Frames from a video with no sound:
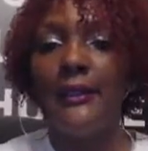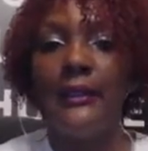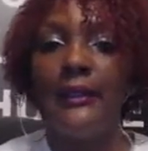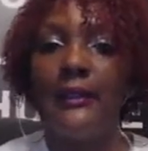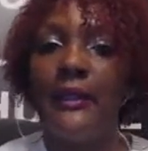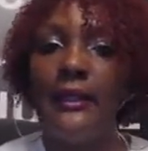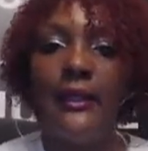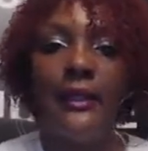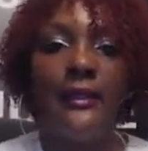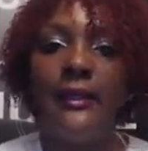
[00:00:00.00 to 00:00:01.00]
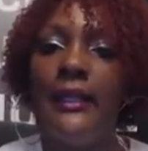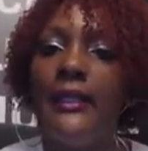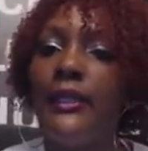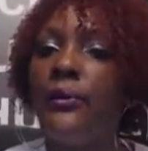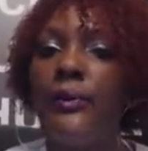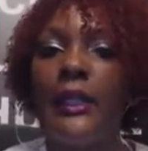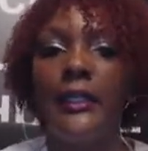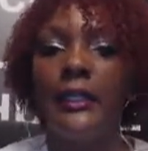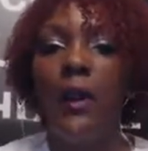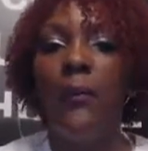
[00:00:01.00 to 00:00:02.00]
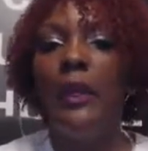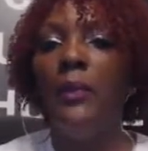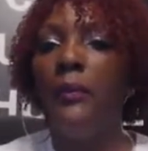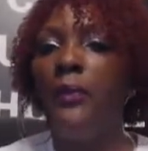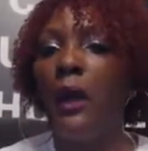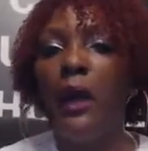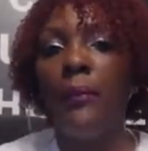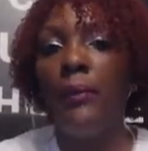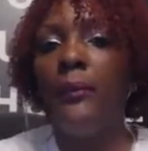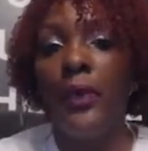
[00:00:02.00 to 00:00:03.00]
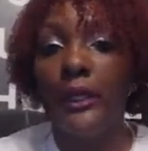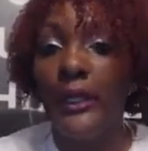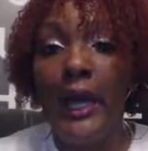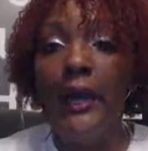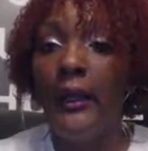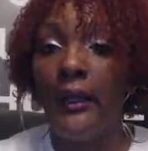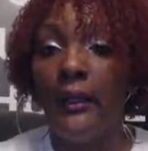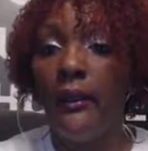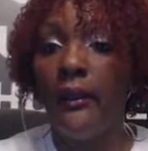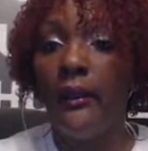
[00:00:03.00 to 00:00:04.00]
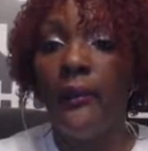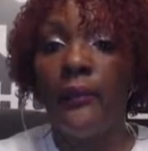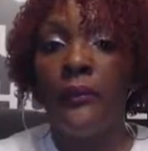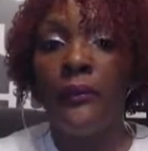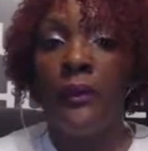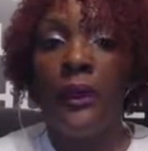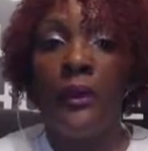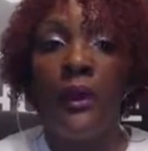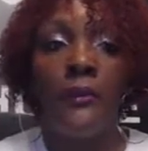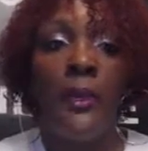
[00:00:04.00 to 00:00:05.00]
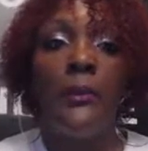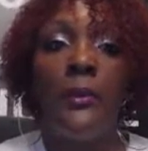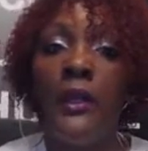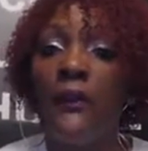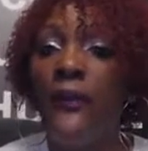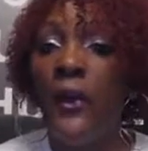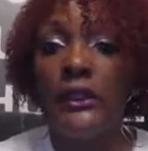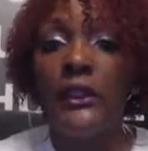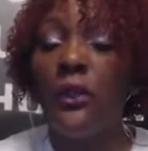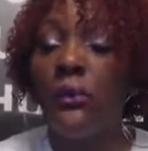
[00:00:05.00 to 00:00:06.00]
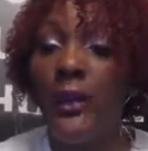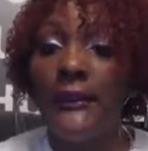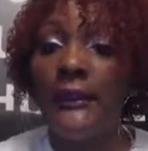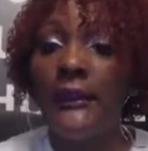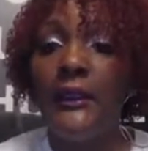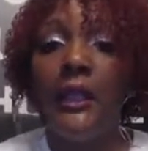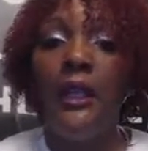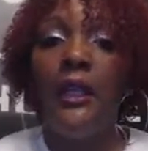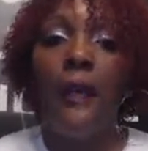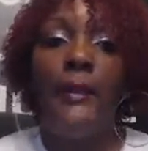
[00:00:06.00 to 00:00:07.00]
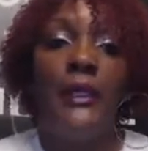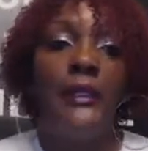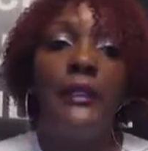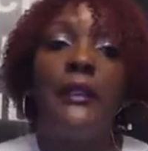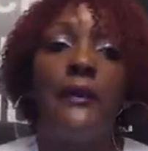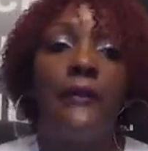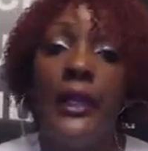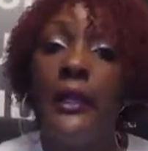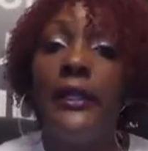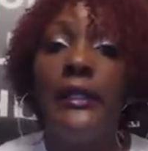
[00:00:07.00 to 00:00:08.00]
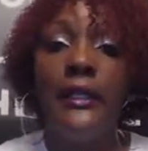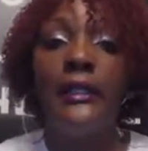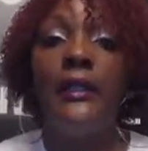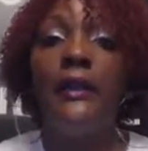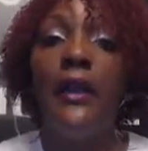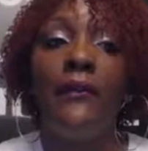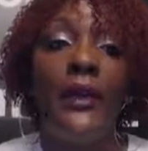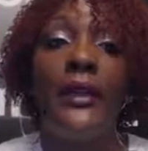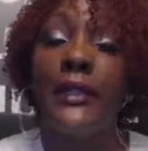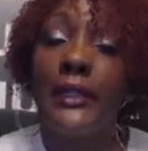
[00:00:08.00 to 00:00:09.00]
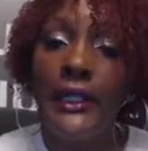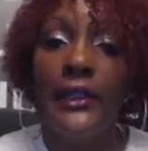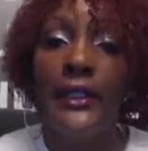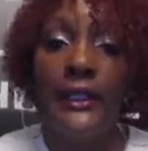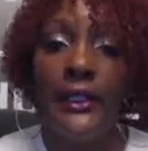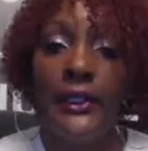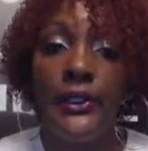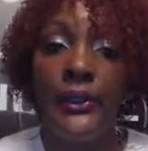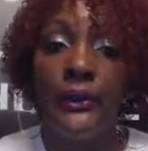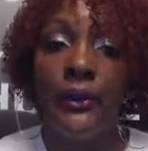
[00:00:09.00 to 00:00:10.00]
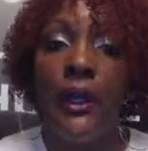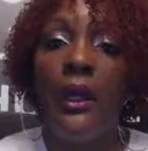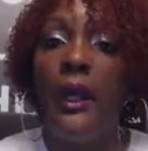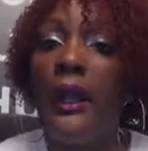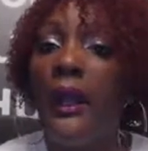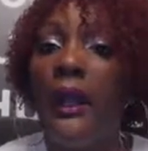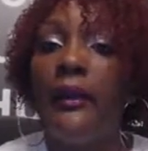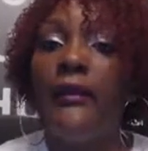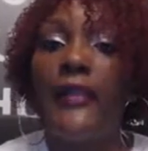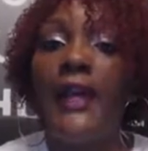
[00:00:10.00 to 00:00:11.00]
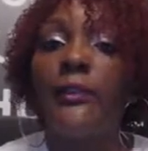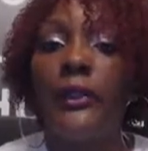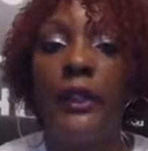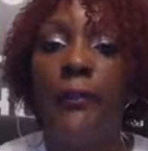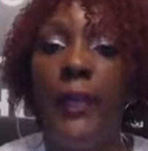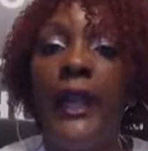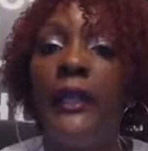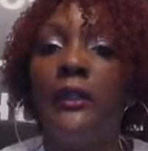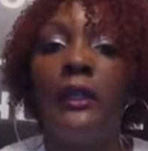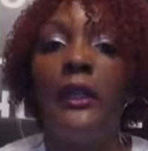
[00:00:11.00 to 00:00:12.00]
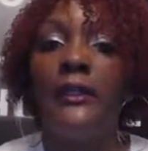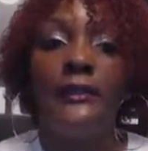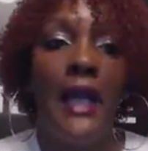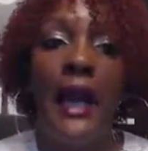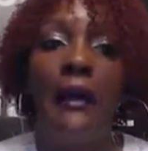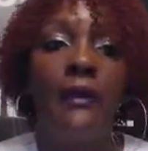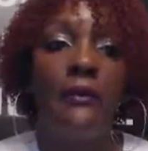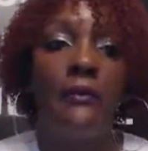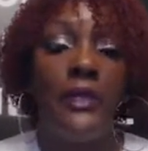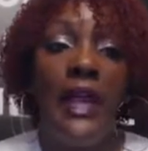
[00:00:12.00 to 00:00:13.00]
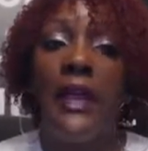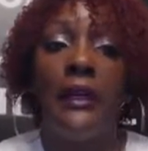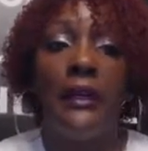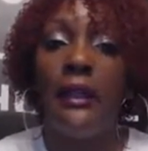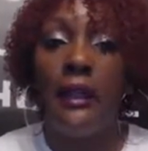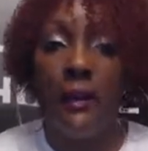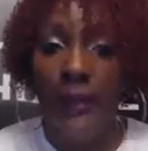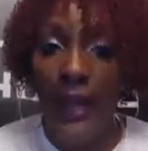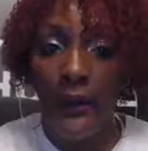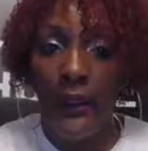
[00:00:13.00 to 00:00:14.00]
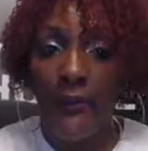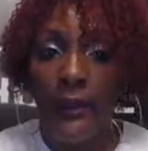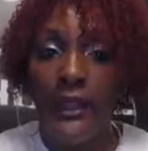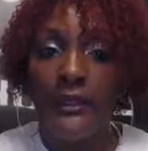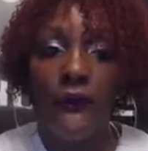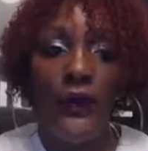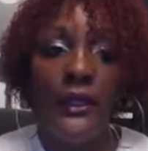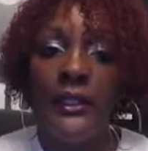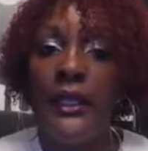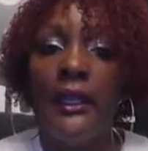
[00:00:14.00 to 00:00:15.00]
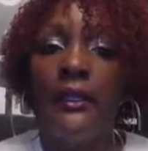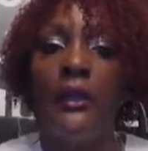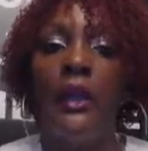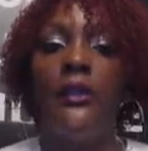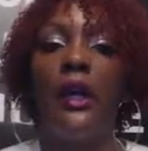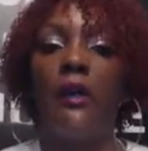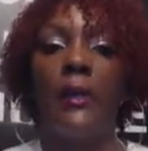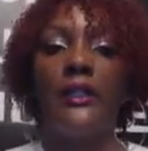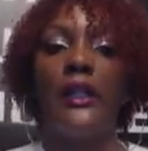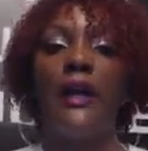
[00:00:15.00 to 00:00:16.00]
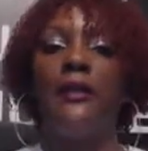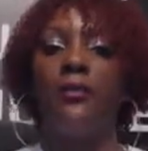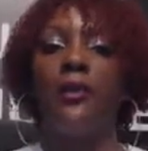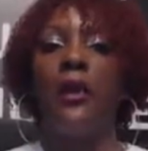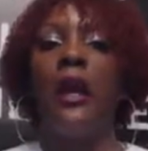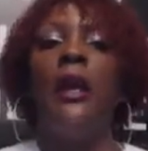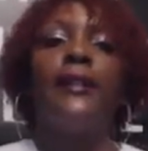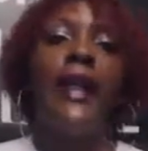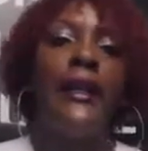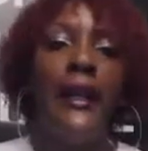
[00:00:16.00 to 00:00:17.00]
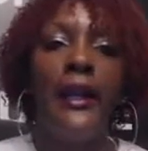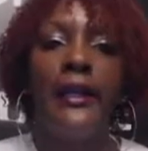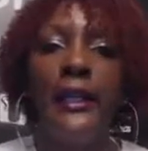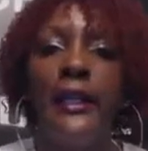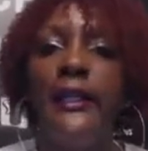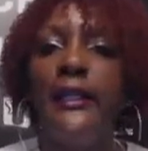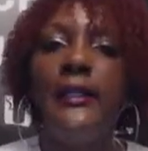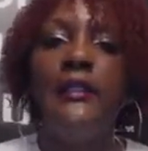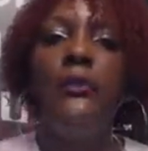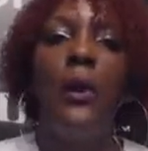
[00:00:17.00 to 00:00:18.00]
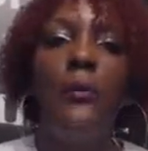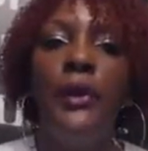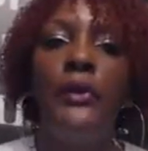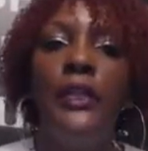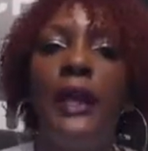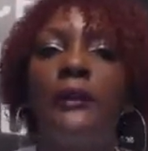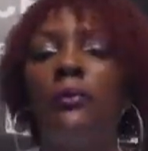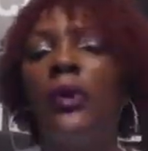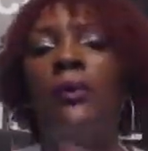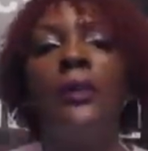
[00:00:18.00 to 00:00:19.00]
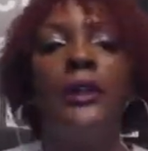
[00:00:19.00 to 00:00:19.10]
It's an issue because so many people are hurt. People are dying. There's people being falsely arrested. I mean, this is a very sensitive and very serious issue. And that's what they're banking on us not saying anything about it, because the first thing, you know, you talk about child support. Take care of your kids and you won't be on child support.